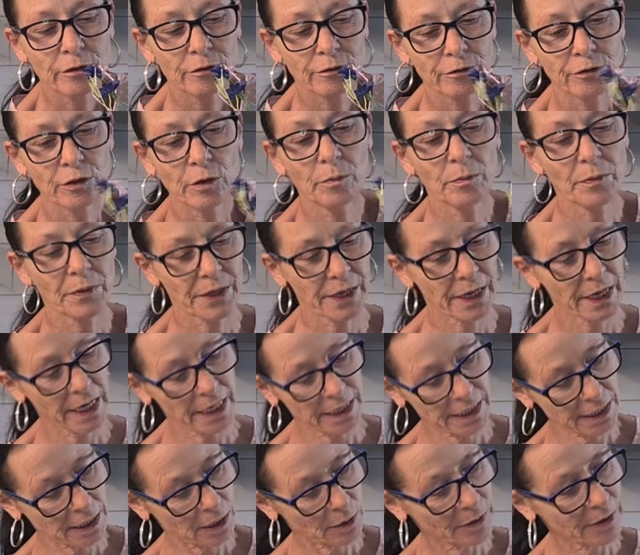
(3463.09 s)
from
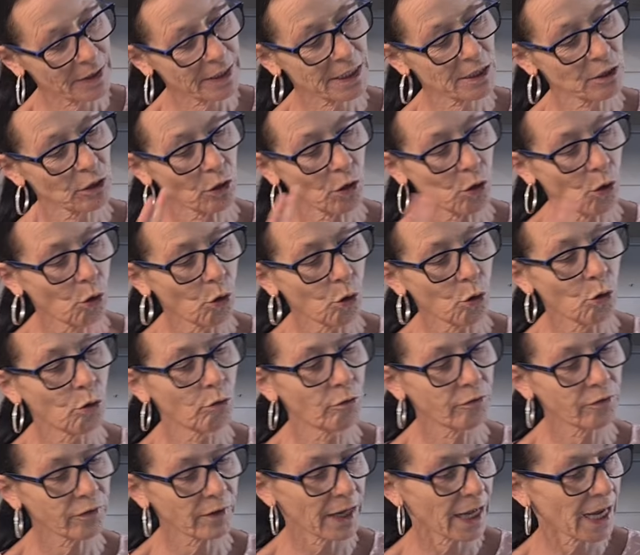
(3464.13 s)
there, so it's not
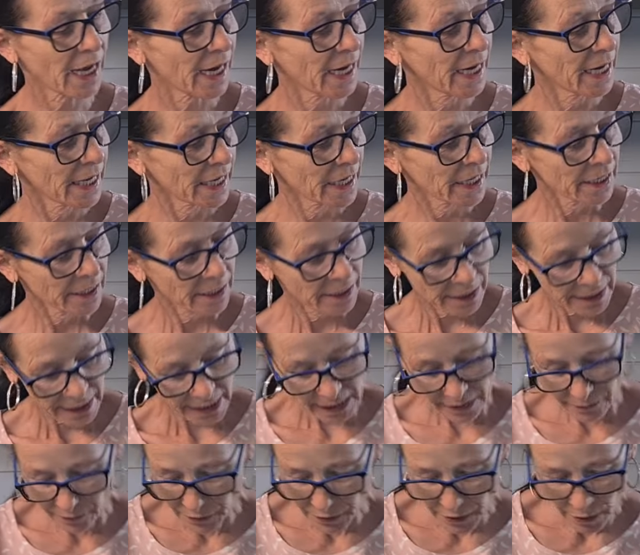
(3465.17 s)
all flat.
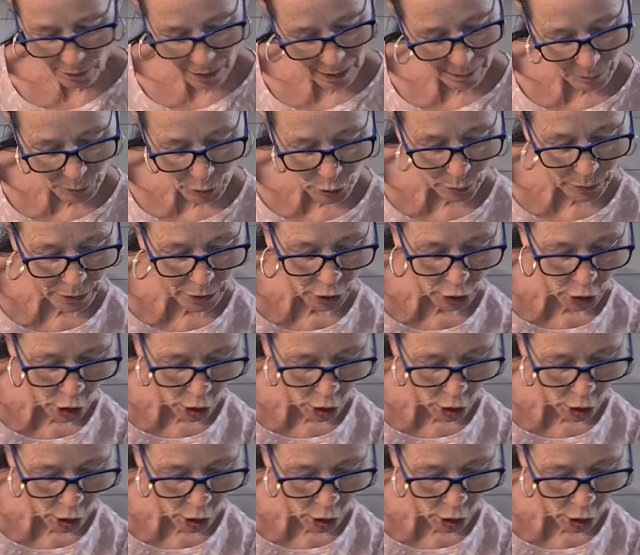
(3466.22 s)
Even though I'm doing a